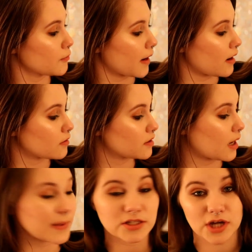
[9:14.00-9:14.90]
around,
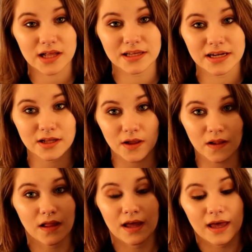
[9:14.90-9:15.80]
I mean, Jaclyn
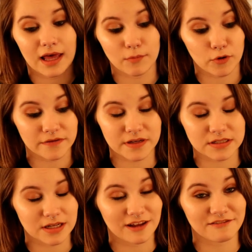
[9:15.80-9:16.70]
Hill and Morphe
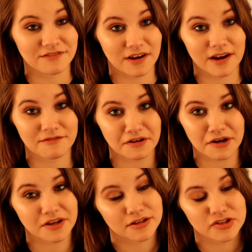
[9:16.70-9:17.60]
did a very,
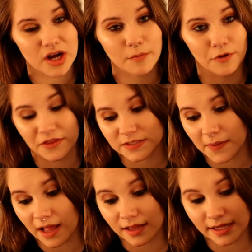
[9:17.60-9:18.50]
very good job with this
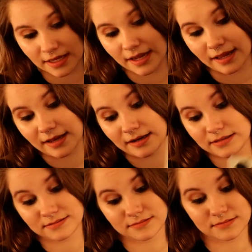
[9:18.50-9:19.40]
palette, and
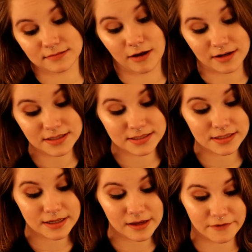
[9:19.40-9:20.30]

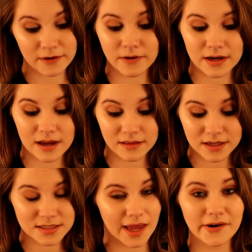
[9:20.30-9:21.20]
honestly, if I run out of
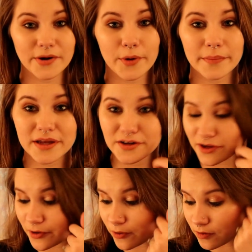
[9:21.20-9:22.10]
this, I don't know what I'm gonna
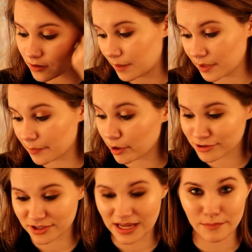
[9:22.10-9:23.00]
do. I'm gonna
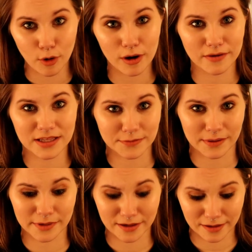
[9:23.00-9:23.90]
purchase 10 more, that's what
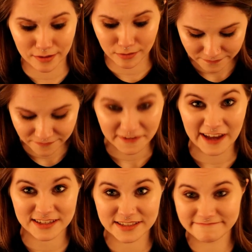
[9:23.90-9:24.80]
I'm gonna do.
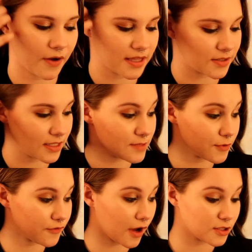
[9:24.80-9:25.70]
Facts. Okay, so let's
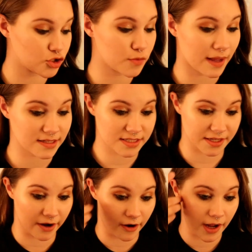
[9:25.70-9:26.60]
move on to
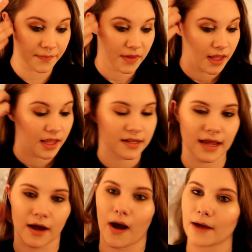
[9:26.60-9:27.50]
mascara.
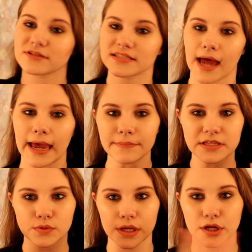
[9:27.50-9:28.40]
Now, I was tied
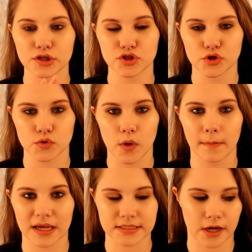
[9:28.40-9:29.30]
between 2
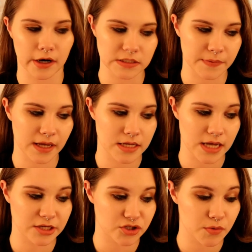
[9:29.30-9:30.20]
mascaras because
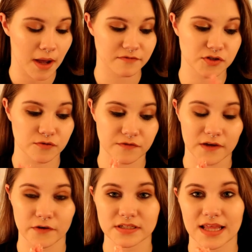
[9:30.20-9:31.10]
I do have 2
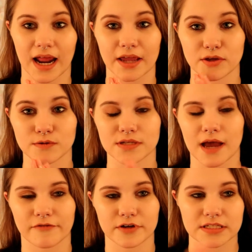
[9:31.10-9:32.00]
favorites that I use
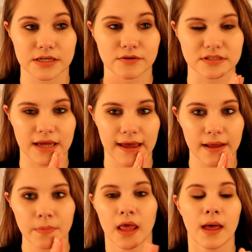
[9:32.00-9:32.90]
every single
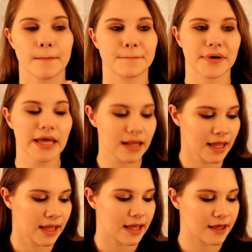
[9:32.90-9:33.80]
day, but
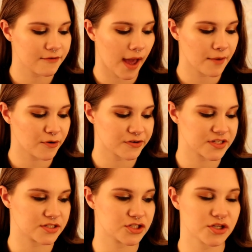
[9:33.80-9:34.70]
if I were
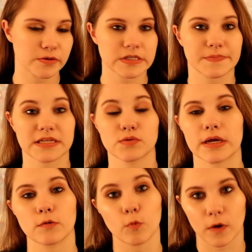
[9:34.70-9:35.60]
to choose
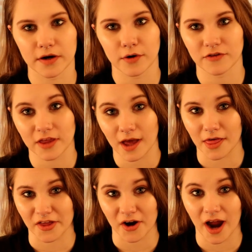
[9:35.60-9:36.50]
between one or the
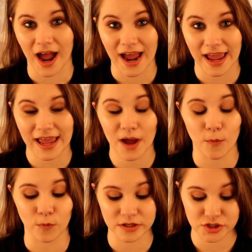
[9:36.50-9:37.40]
other, I
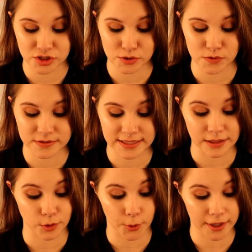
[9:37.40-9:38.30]
would choose the
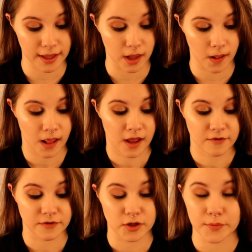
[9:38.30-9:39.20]
L'Oreal
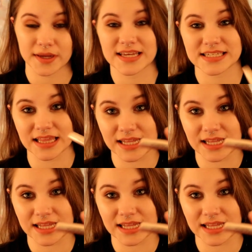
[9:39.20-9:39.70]
Voluminous